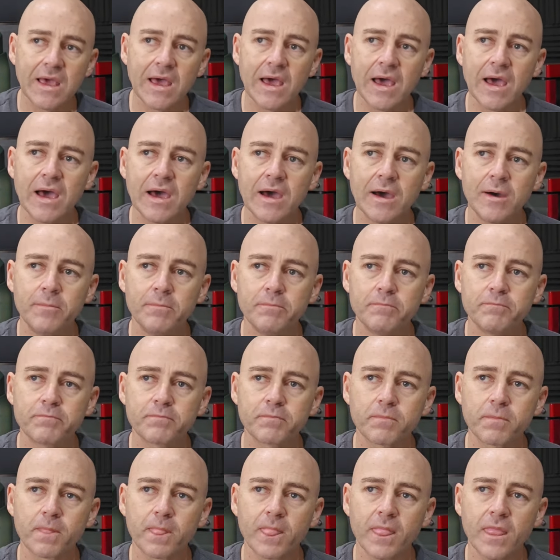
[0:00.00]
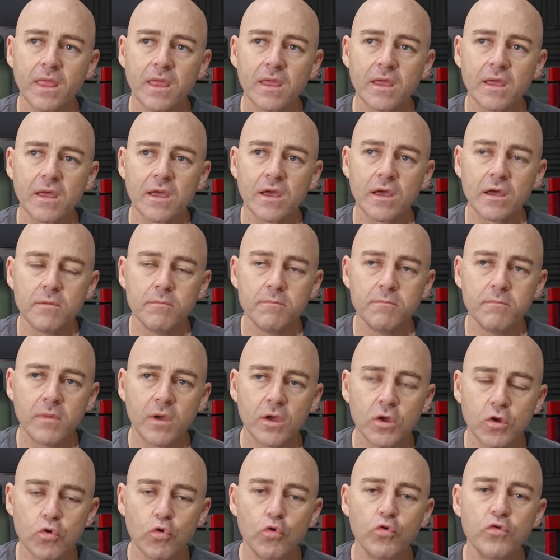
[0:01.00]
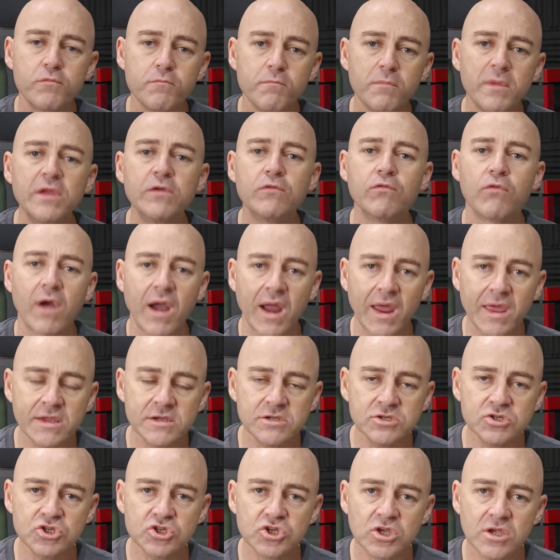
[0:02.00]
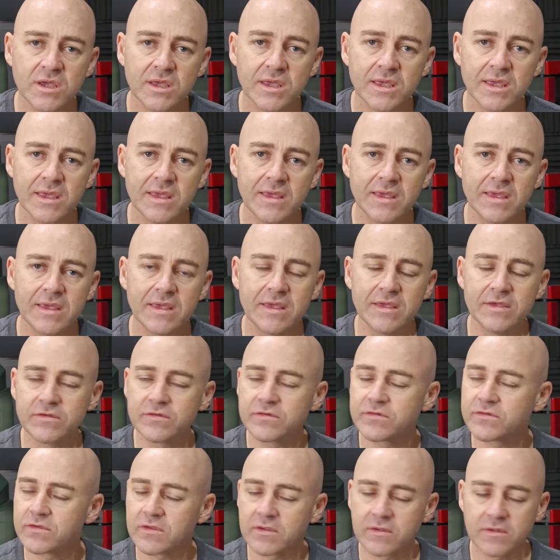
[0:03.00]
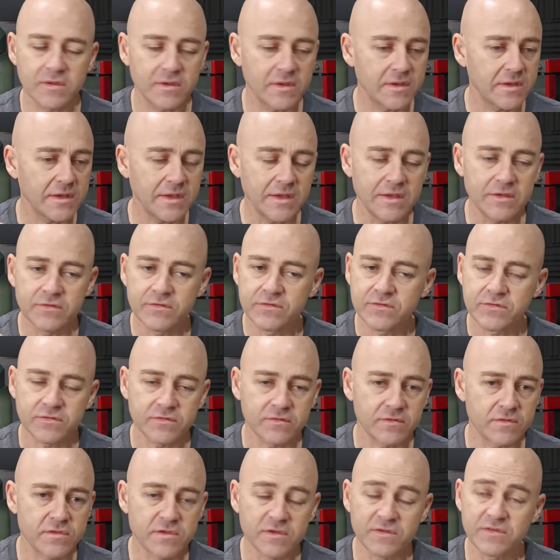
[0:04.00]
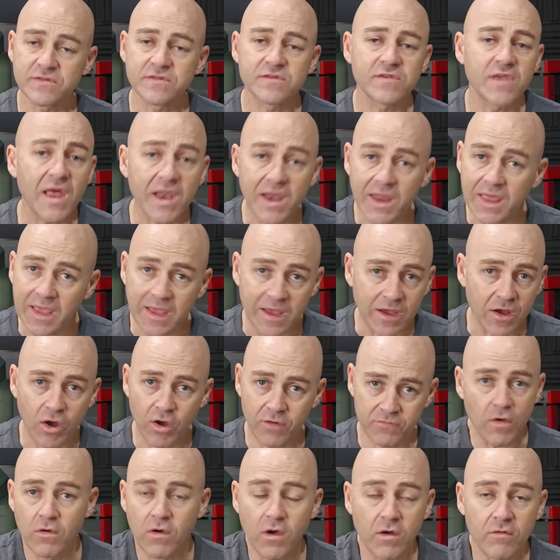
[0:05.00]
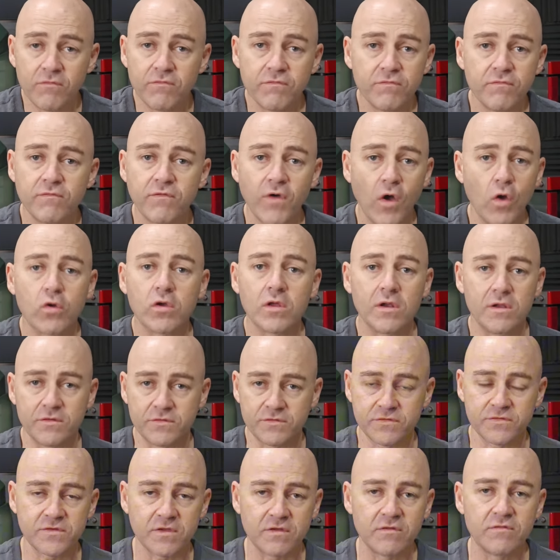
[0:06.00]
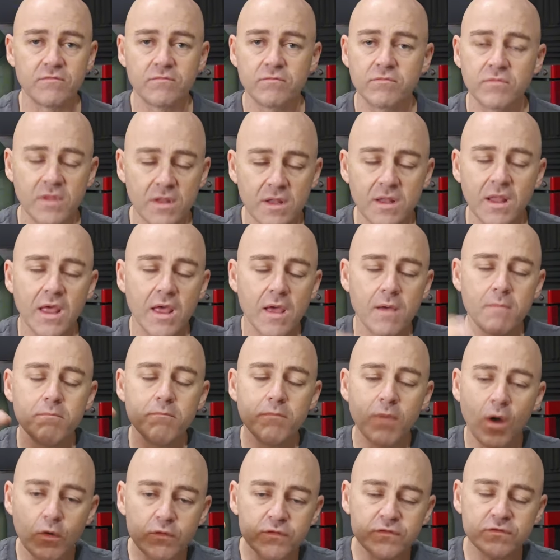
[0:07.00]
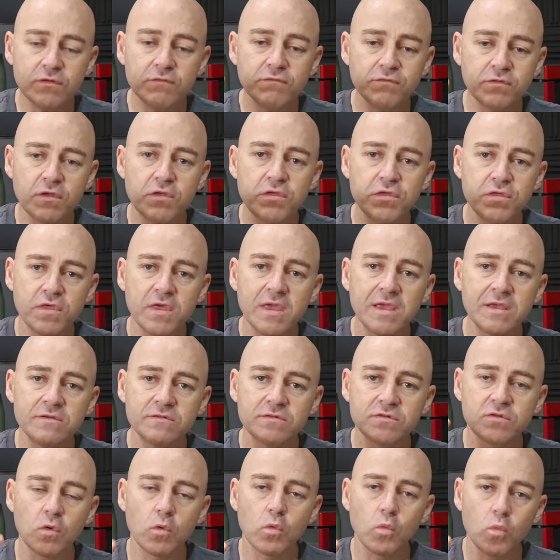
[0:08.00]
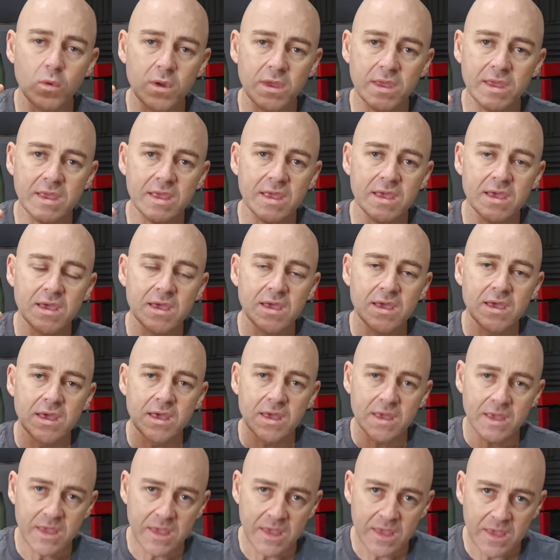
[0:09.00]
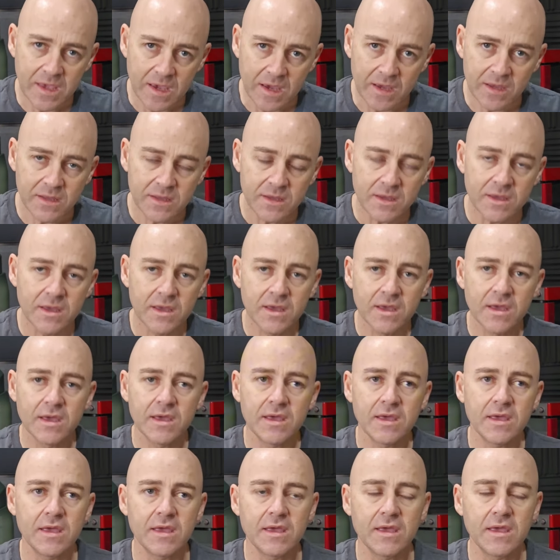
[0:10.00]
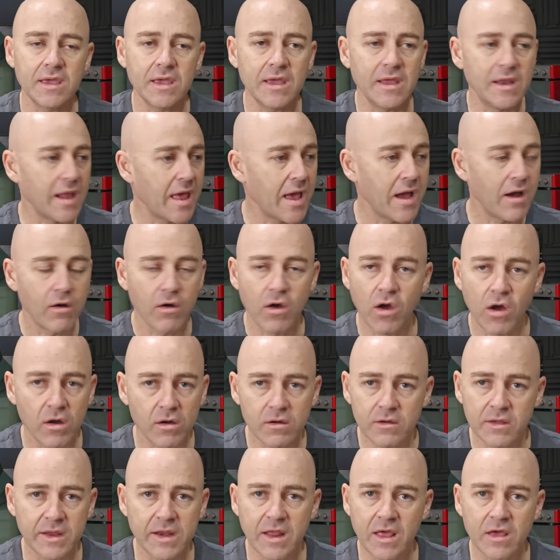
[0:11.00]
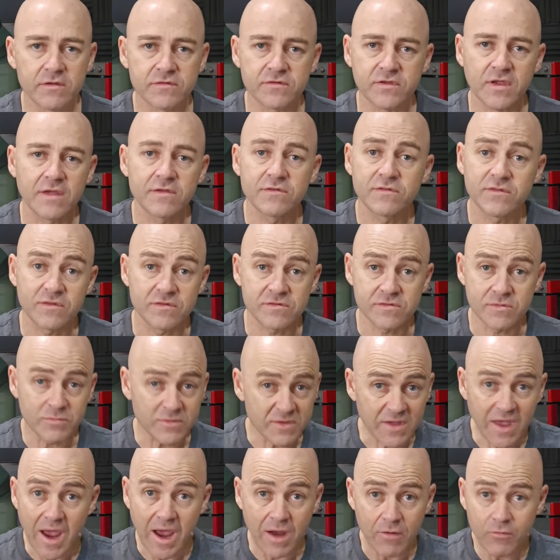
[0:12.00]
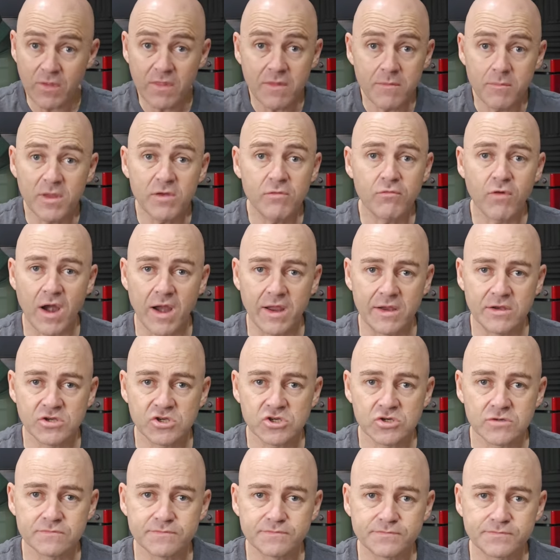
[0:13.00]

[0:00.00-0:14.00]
Good mid-range is the selling of vocalists, and most of the things that we hear in our sound system are in the mid-range.